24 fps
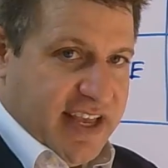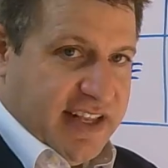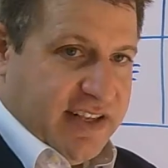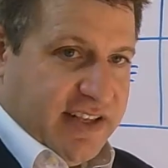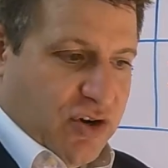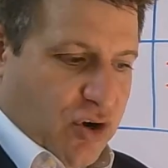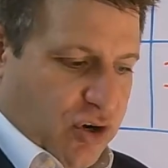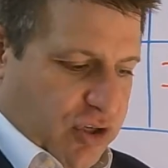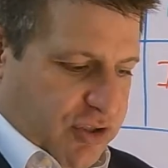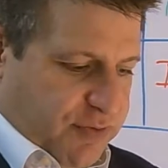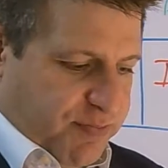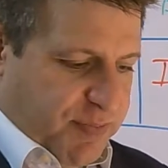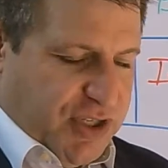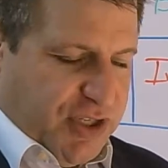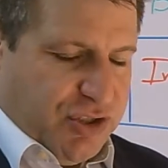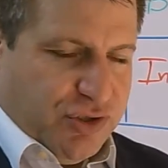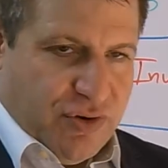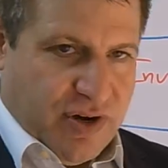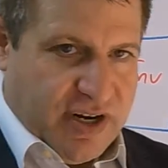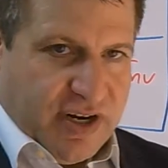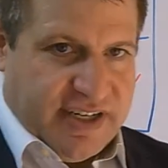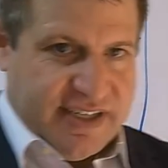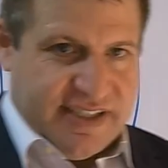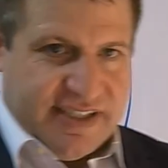it got me
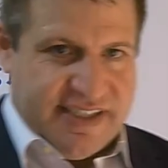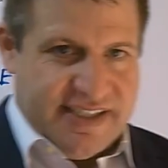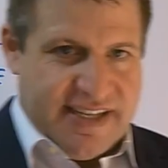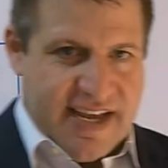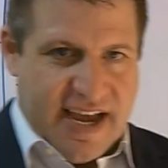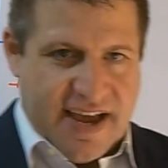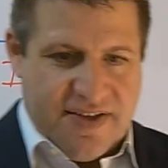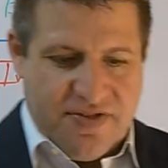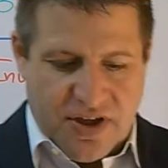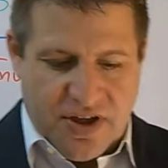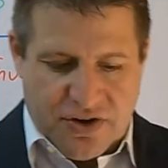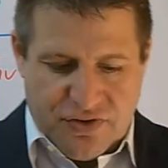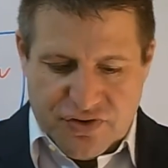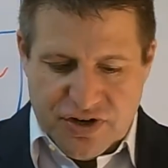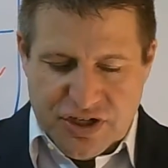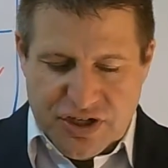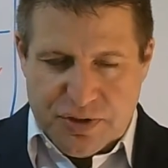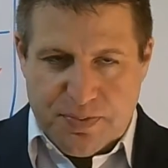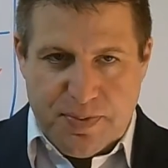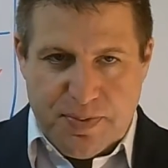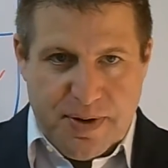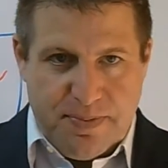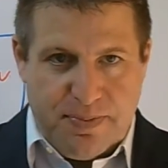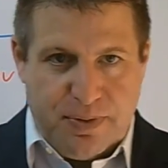to understand that
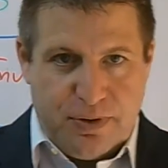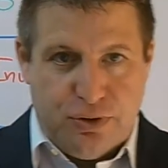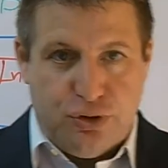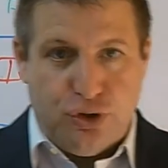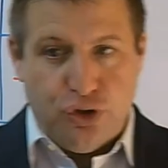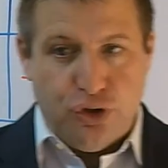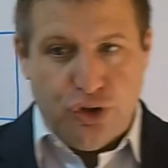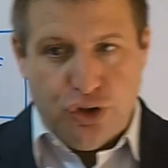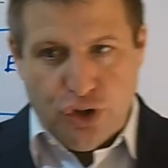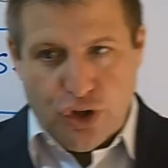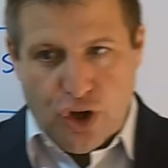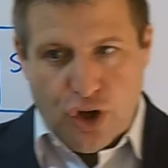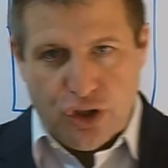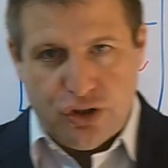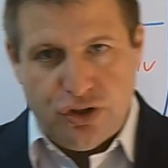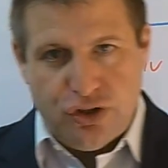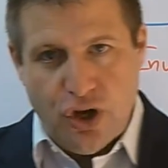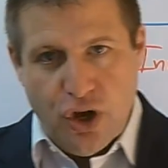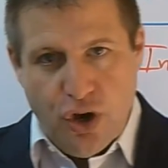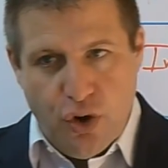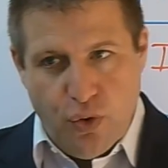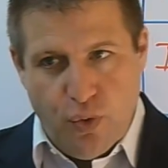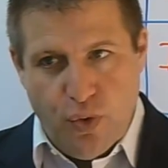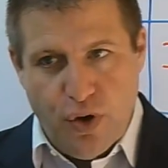rich people do not
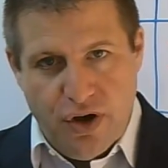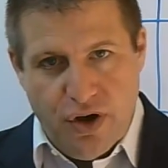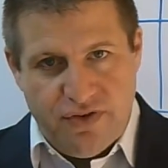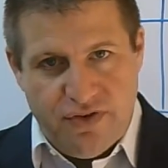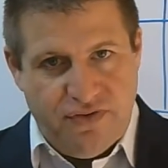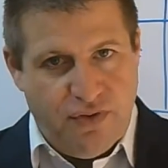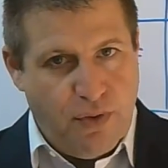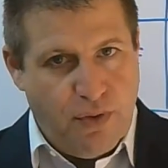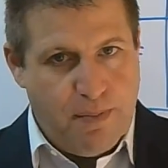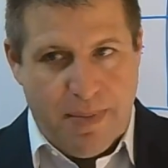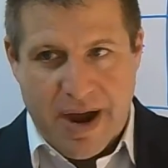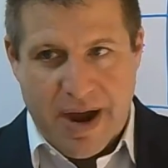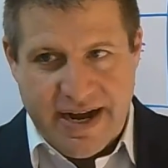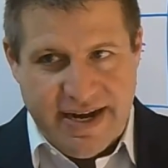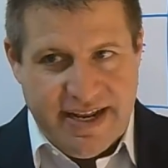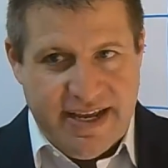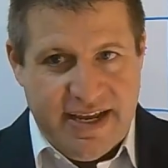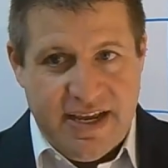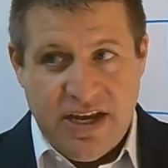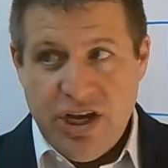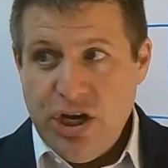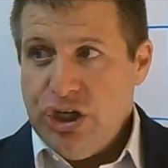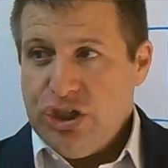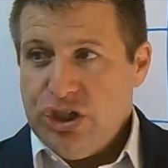work for
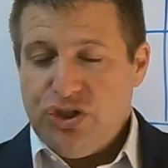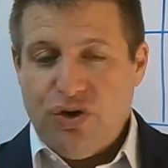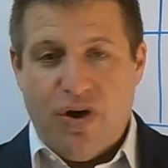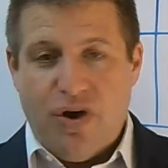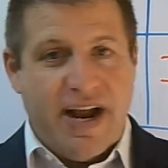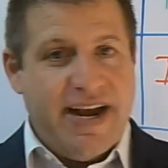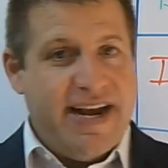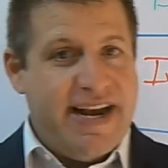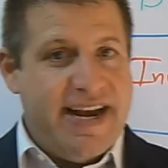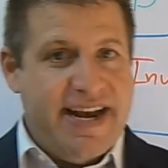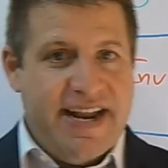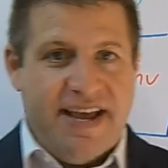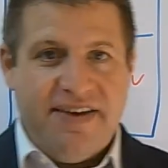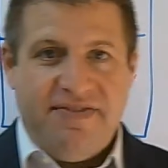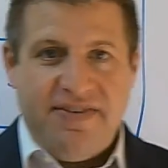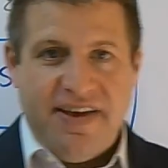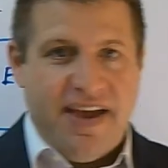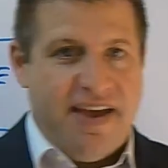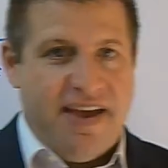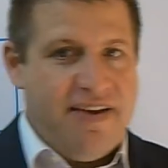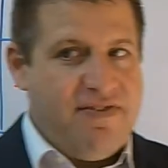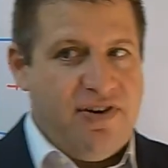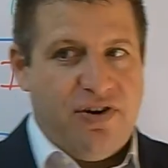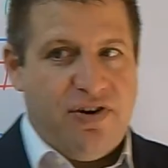money. So I never
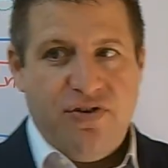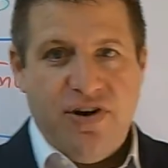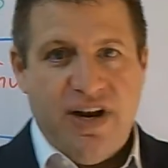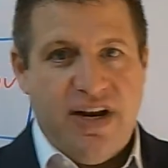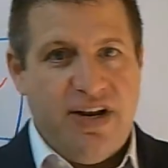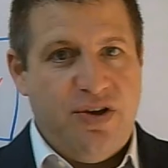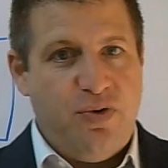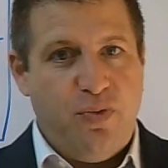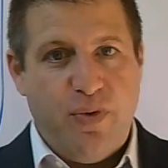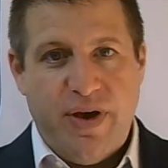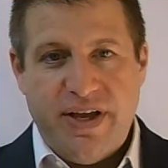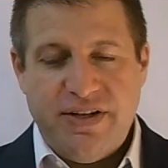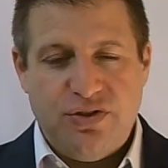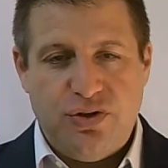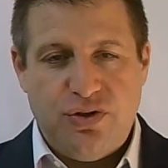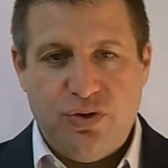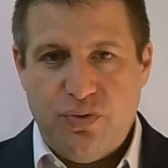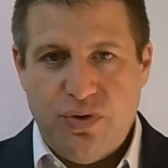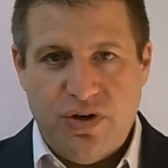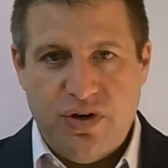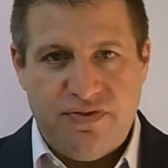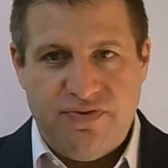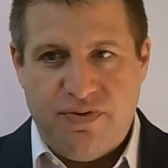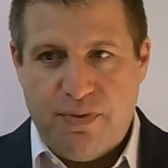ever really went to
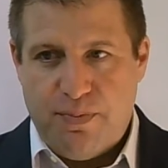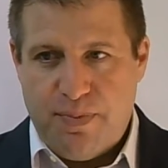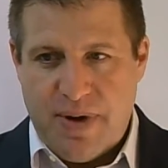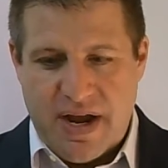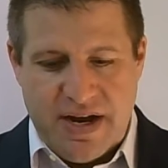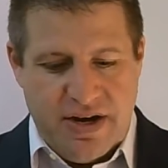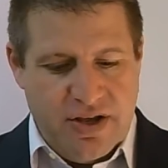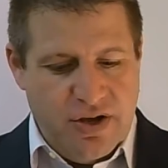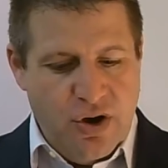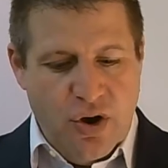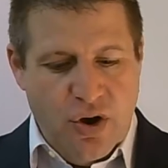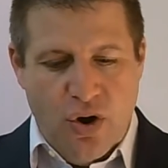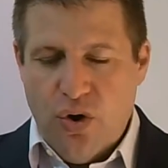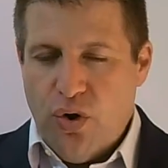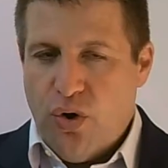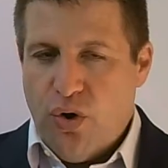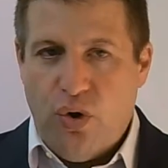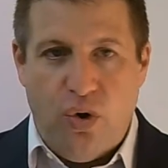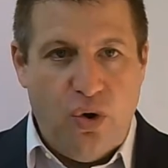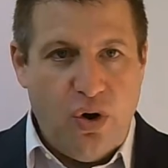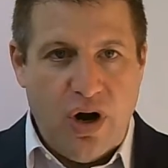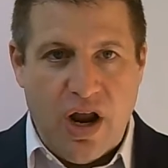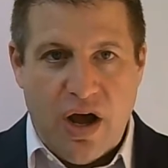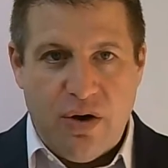work for money.
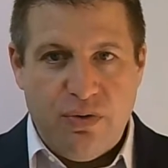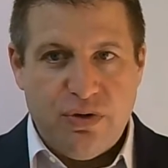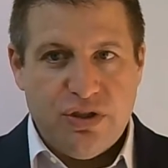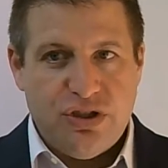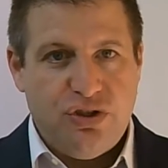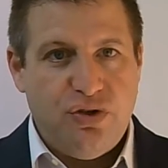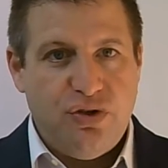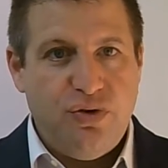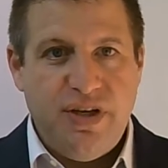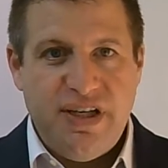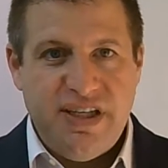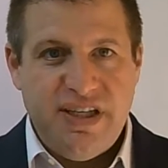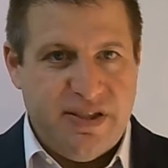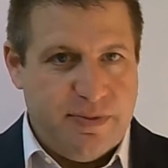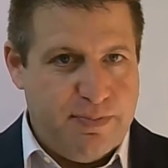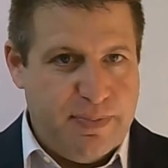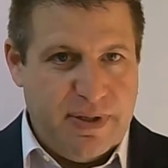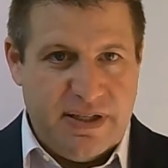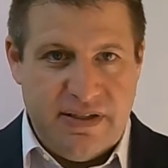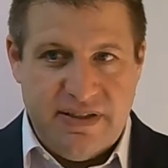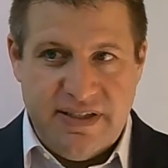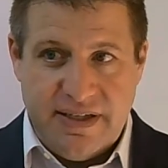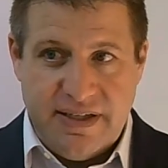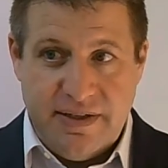All I was doing is
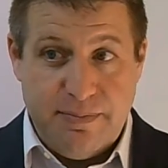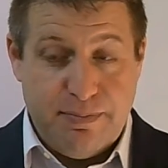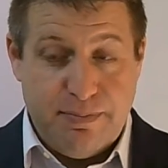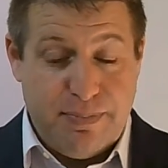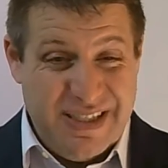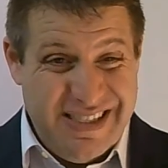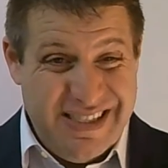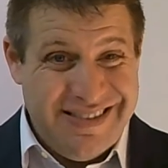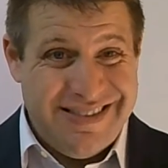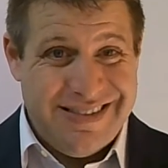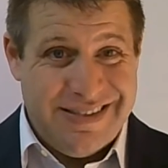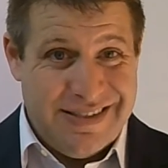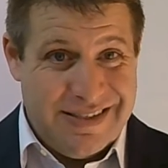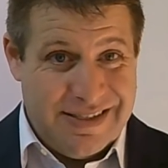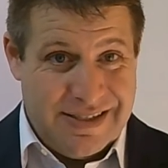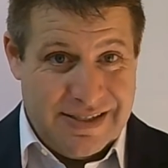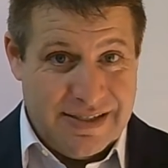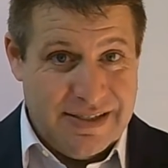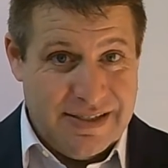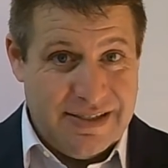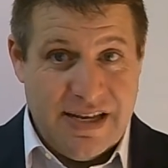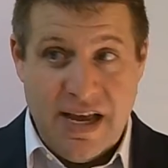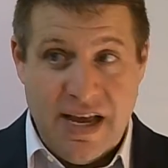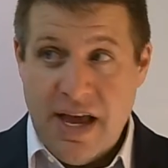building
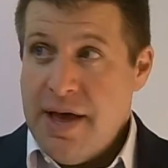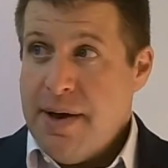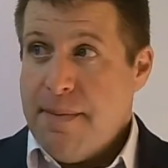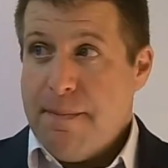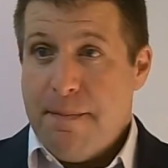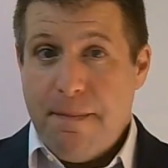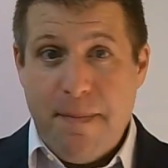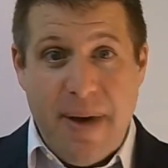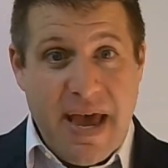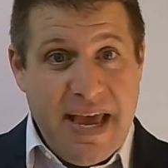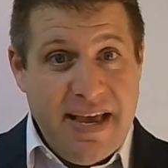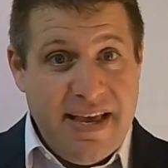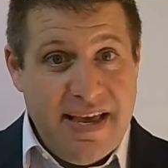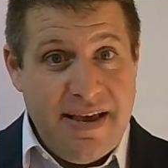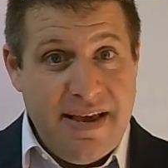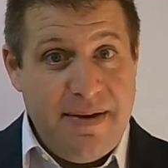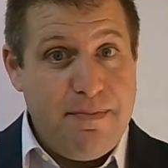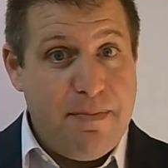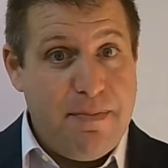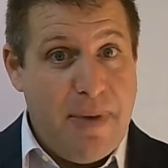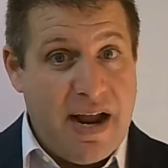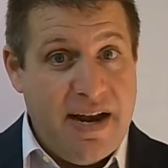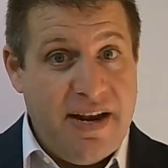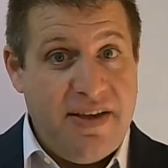businesses,
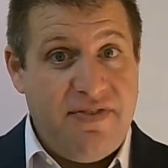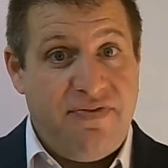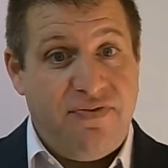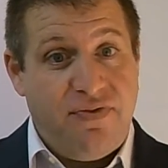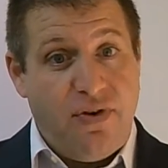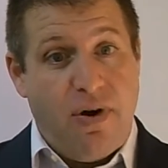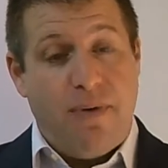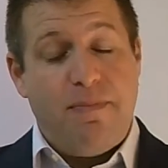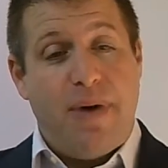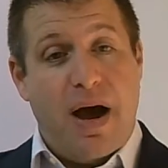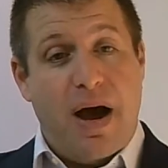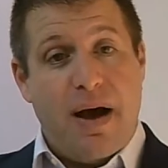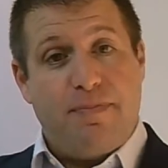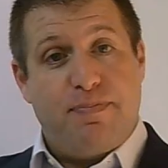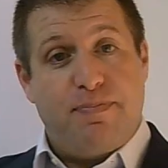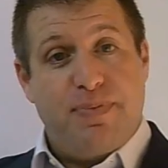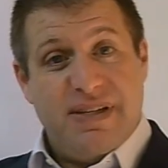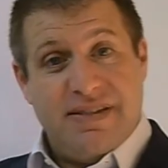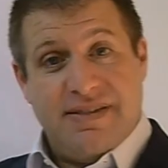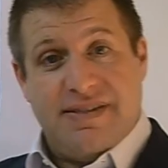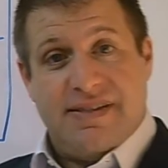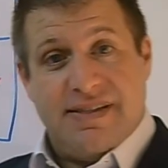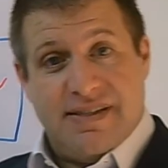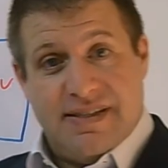making money from my
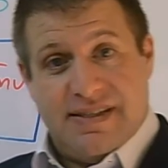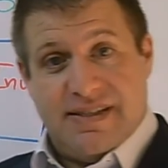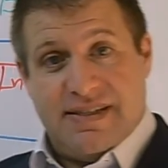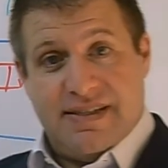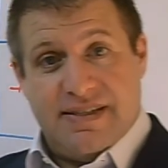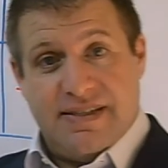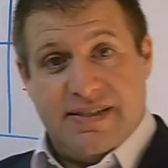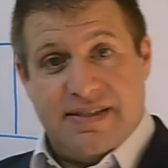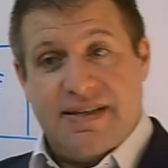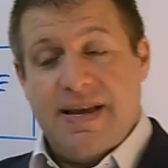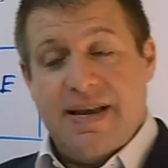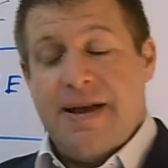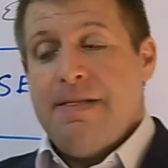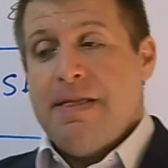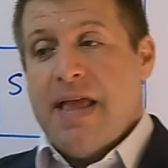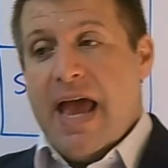businesses.